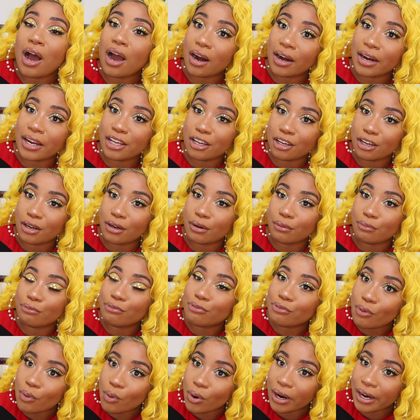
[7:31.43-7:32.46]
are here
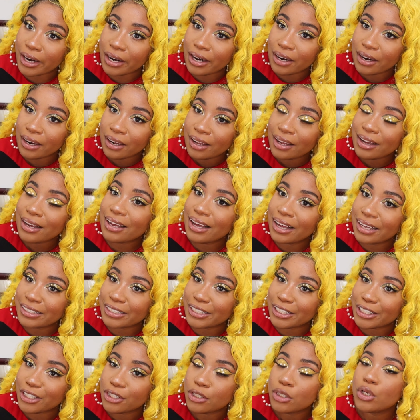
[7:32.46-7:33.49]
for
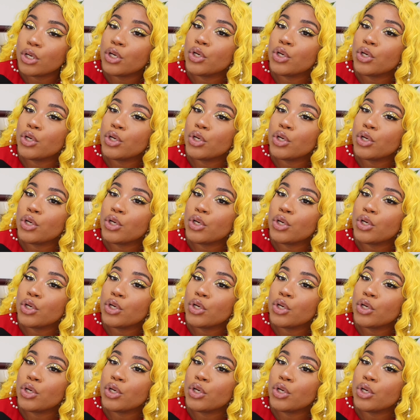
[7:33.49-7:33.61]
color,